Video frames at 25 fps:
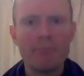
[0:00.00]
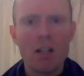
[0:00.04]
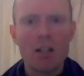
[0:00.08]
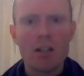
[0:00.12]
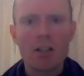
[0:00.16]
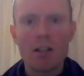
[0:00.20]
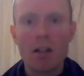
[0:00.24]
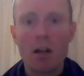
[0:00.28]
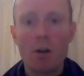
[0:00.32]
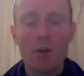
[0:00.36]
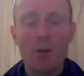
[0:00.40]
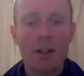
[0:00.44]

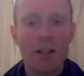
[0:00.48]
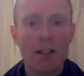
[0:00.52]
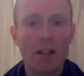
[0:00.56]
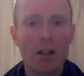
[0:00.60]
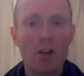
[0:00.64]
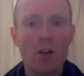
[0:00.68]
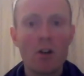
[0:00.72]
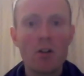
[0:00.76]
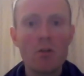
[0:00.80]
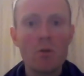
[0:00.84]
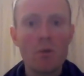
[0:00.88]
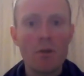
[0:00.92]
going
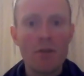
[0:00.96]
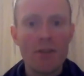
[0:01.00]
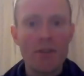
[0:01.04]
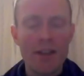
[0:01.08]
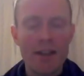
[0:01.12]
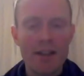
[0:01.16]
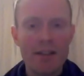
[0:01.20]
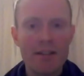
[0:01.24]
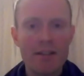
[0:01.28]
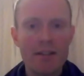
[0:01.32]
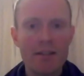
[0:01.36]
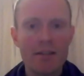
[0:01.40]
along with
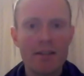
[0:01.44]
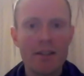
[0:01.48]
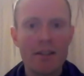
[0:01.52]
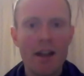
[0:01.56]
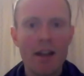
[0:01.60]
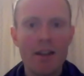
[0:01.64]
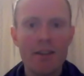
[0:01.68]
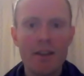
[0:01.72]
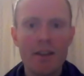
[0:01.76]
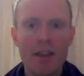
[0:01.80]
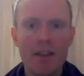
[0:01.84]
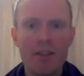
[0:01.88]
this.
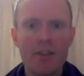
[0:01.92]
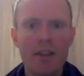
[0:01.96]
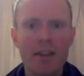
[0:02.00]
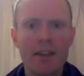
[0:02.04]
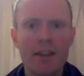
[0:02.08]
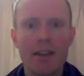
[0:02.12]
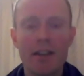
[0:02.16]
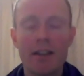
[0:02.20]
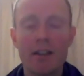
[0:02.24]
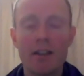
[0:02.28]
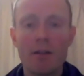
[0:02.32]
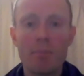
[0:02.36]
And they're
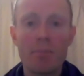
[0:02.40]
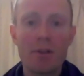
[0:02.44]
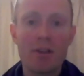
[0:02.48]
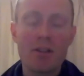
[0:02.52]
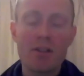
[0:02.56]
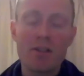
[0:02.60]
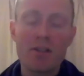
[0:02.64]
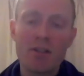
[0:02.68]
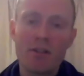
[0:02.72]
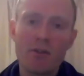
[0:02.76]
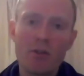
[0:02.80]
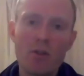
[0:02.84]
thinking,
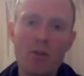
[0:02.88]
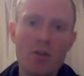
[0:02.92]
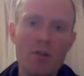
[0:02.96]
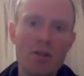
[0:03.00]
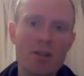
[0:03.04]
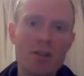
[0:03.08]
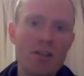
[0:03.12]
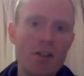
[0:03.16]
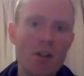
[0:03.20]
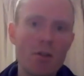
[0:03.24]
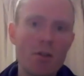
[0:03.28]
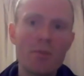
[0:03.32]
because, of
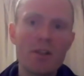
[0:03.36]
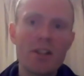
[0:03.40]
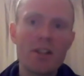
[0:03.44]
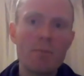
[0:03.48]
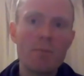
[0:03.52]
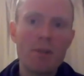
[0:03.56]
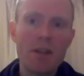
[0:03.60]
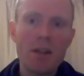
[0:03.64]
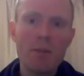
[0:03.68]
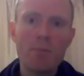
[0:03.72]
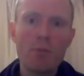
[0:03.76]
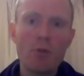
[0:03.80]
course, so many
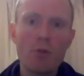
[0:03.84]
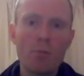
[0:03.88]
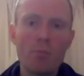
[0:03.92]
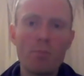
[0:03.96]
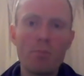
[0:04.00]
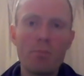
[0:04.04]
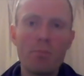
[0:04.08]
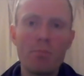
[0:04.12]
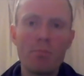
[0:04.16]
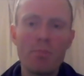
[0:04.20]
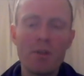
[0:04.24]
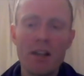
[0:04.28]

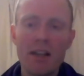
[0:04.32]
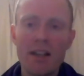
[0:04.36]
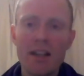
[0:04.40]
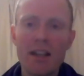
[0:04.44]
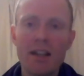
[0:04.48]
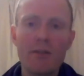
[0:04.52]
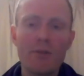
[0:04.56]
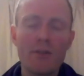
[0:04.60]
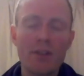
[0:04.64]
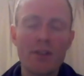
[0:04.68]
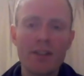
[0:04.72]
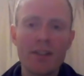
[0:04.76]
people
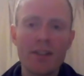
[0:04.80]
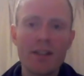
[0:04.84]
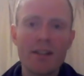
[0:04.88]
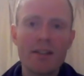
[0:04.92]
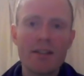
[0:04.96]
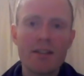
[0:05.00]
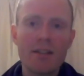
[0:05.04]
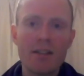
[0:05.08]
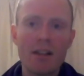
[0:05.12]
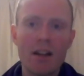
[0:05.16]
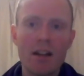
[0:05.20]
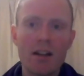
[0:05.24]
believe in
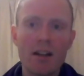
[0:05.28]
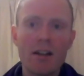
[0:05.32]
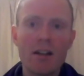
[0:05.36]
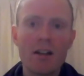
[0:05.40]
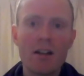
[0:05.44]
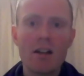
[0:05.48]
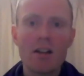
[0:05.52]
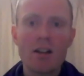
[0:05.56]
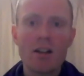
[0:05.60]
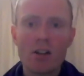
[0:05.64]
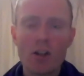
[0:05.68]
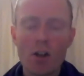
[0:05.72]
this
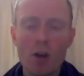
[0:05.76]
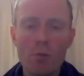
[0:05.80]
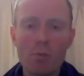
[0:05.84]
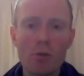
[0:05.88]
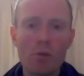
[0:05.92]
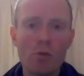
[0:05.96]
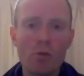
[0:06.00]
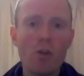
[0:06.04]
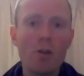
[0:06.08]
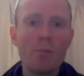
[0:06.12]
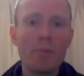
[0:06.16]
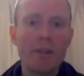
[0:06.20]

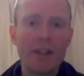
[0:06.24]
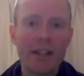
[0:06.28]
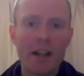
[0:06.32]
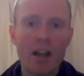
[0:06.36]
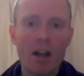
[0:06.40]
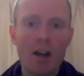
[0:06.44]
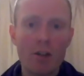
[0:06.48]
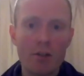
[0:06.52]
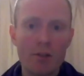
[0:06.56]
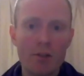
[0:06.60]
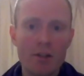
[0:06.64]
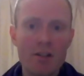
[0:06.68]
global warming
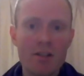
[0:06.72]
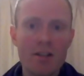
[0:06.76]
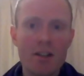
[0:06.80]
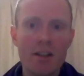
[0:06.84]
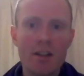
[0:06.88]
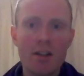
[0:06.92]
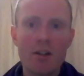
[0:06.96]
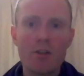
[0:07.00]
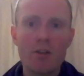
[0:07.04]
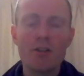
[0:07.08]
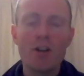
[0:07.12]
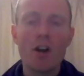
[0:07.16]
hoax.
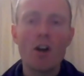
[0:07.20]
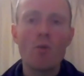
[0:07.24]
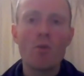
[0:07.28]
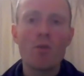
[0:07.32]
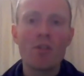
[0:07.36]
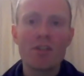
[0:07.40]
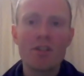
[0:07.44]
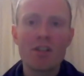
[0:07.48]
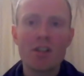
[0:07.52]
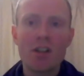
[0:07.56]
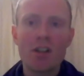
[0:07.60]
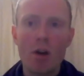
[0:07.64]
They don't know
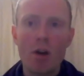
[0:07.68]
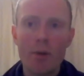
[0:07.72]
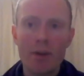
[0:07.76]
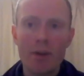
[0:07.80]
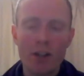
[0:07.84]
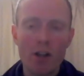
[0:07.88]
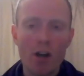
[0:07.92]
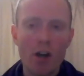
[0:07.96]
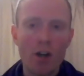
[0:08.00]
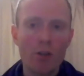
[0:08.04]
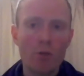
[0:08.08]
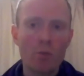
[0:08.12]
what's
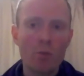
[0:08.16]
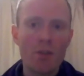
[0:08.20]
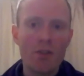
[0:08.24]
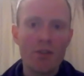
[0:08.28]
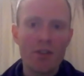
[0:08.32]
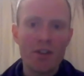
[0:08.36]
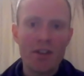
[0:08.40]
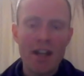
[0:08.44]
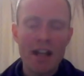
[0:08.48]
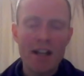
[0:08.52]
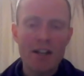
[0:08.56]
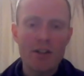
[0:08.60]
going on with
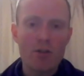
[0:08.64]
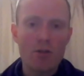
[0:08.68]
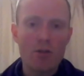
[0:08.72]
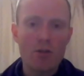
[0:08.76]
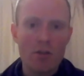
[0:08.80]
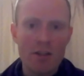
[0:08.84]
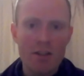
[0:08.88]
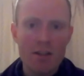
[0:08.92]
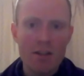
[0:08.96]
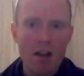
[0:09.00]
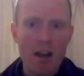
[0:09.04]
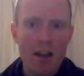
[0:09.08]
the
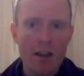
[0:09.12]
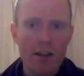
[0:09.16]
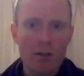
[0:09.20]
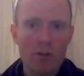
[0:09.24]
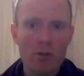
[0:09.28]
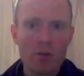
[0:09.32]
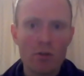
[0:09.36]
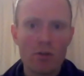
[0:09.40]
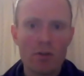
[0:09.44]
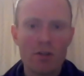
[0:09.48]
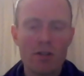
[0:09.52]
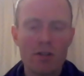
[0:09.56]
natural
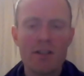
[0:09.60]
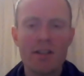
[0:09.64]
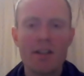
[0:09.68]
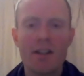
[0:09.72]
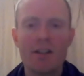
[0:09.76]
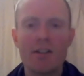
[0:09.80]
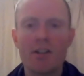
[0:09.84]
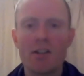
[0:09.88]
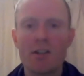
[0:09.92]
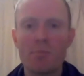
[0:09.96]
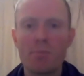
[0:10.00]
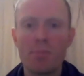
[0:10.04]
cycles.
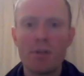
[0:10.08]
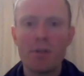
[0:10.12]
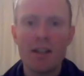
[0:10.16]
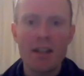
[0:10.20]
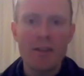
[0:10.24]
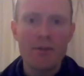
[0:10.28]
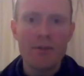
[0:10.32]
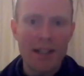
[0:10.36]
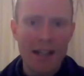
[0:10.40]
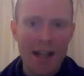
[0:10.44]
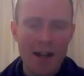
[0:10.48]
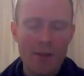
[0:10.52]
They're just
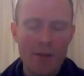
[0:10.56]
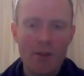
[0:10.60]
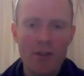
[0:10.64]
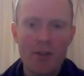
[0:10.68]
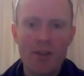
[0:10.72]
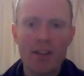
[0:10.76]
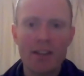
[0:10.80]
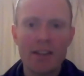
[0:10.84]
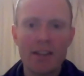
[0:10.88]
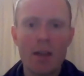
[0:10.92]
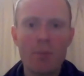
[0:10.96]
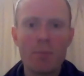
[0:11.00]
believing
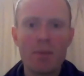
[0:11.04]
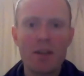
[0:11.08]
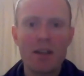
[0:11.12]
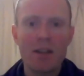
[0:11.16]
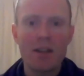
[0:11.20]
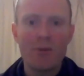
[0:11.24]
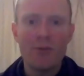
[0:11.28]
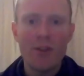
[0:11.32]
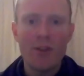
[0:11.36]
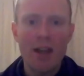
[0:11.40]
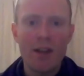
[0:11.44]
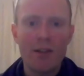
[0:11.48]
everything they're
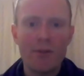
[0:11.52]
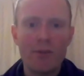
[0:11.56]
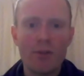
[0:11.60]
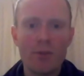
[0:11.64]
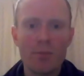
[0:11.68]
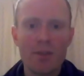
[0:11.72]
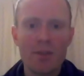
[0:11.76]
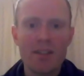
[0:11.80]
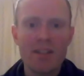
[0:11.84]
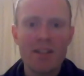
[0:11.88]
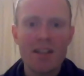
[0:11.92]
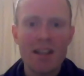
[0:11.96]
being fed
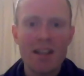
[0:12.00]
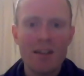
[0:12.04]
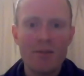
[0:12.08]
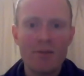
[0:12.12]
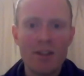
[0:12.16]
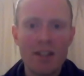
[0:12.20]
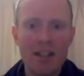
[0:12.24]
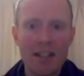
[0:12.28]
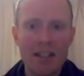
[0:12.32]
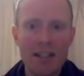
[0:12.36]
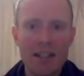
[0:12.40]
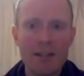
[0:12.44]
from the
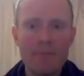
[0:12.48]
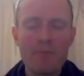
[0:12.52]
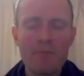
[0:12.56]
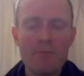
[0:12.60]
TV.